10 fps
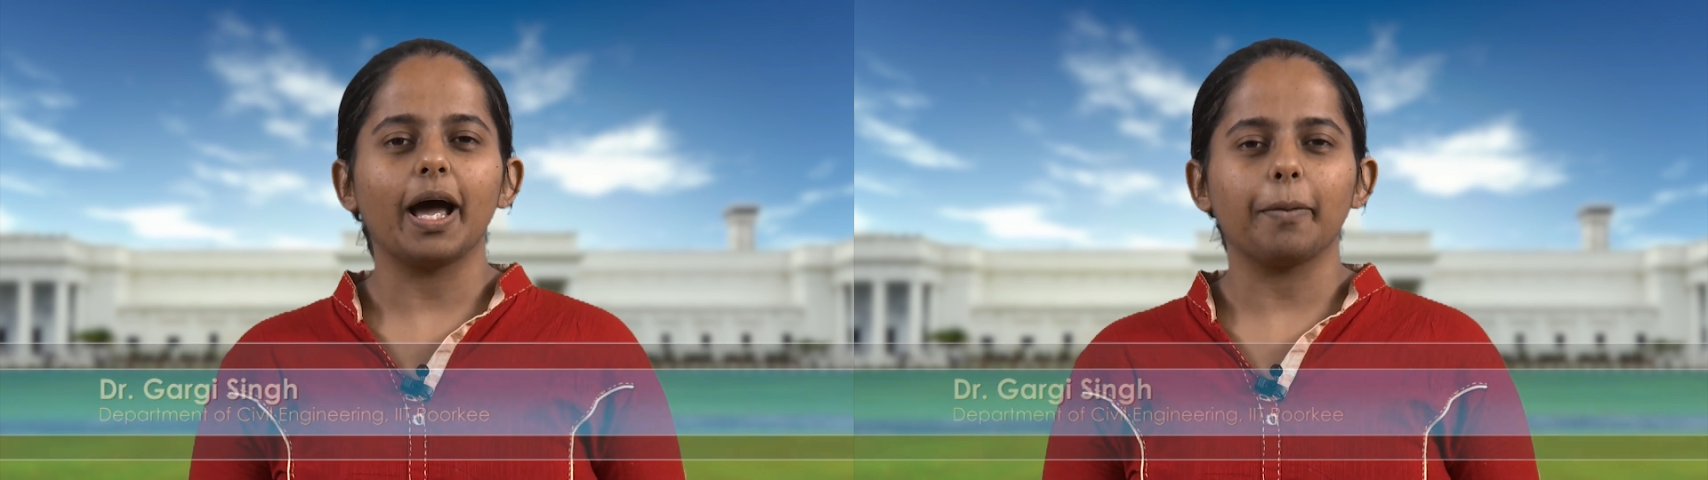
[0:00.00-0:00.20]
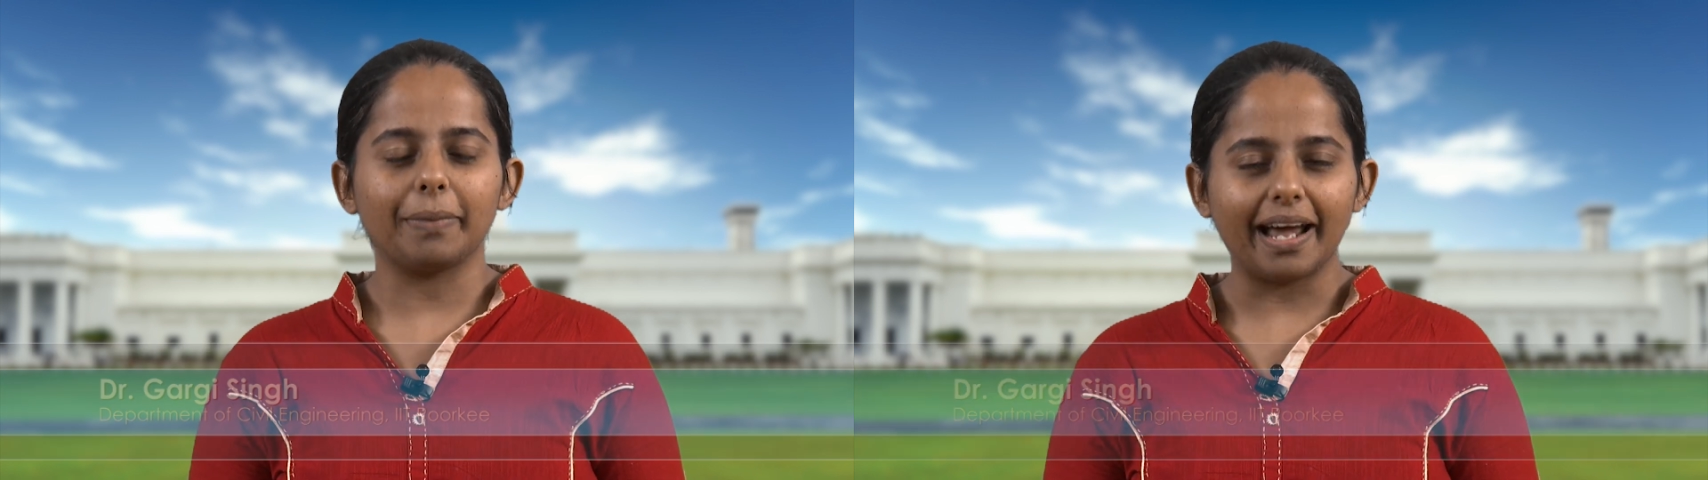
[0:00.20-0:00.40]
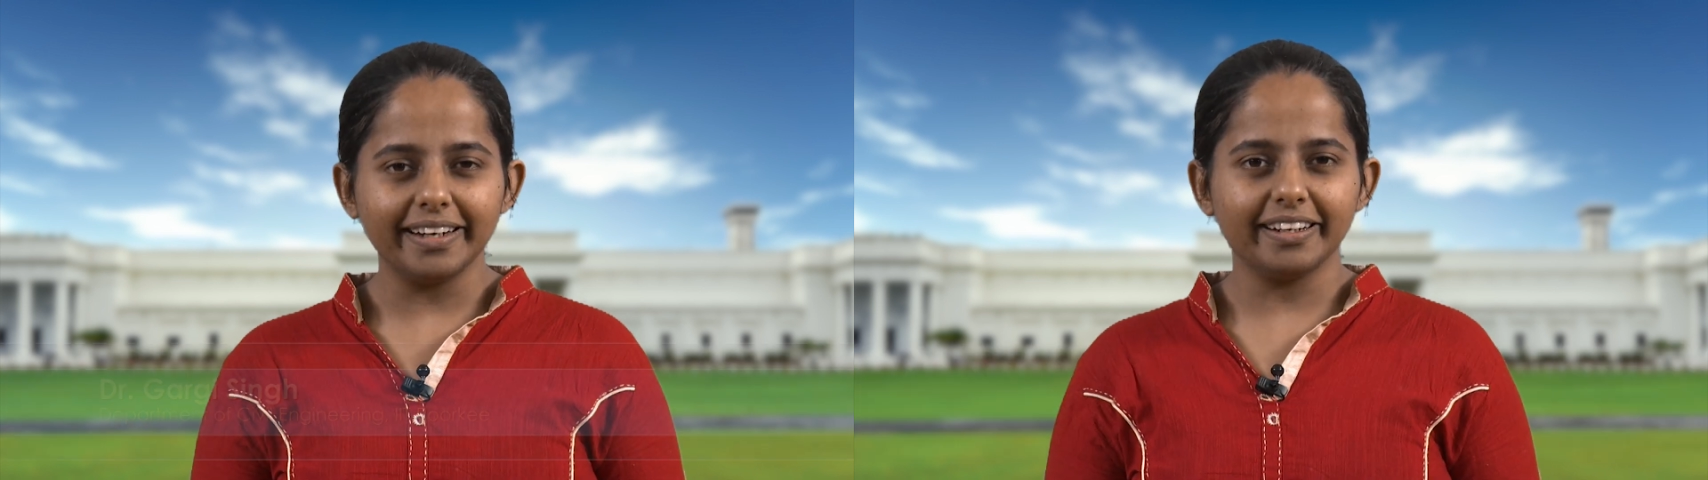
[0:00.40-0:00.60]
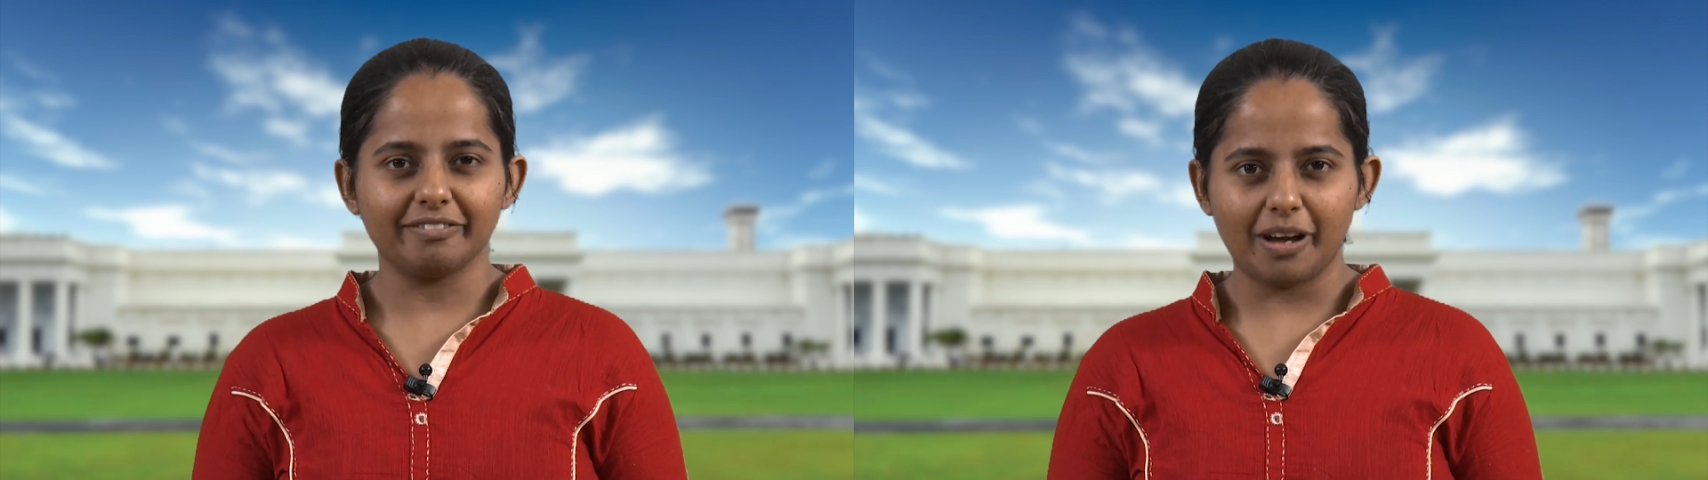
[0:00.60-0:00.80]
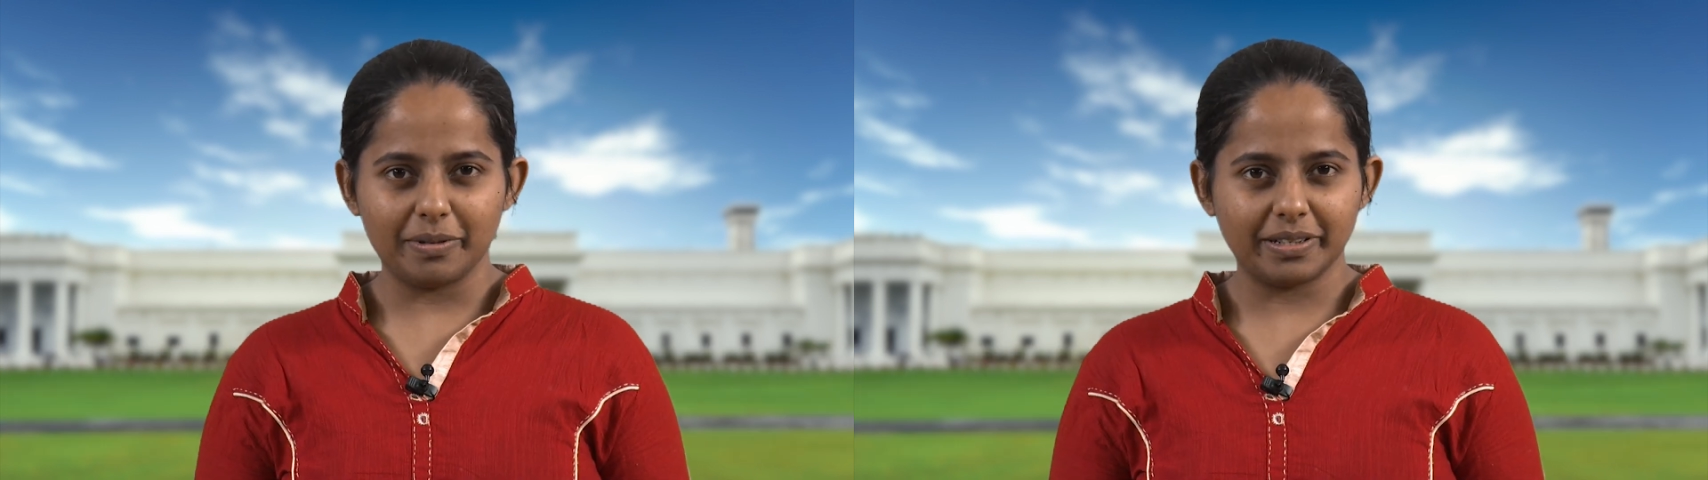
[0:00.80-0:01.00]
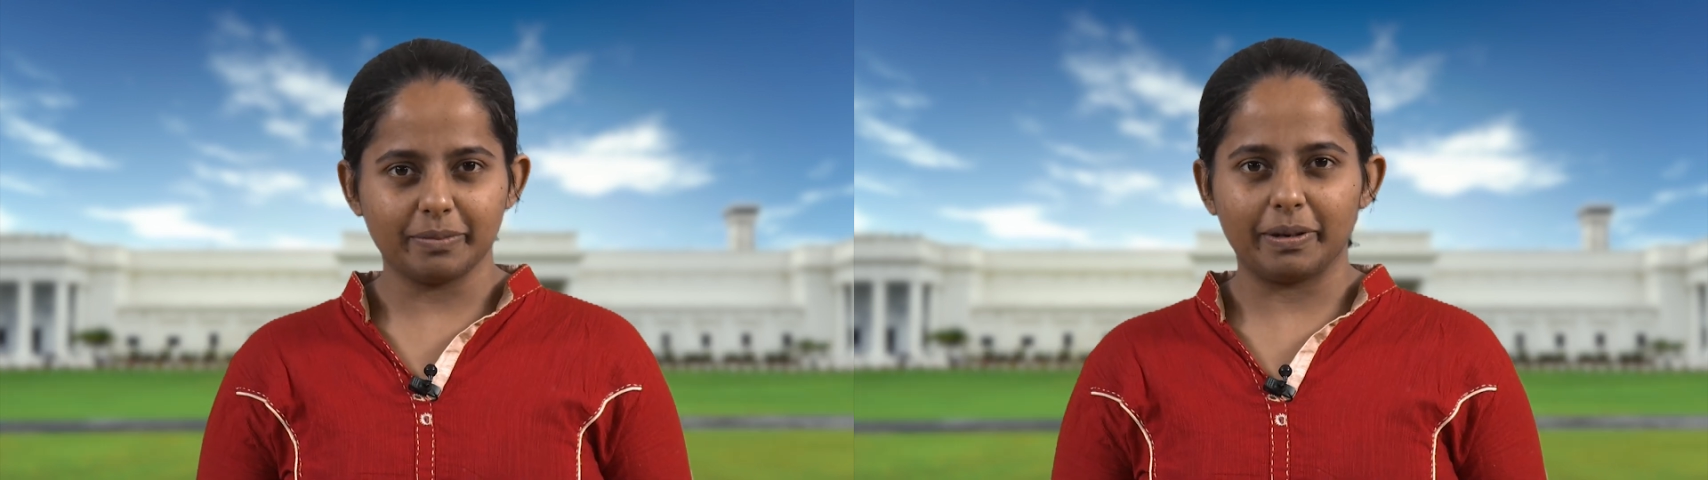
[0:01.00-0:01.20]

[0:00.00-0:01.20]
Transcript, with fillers: Applied Environmental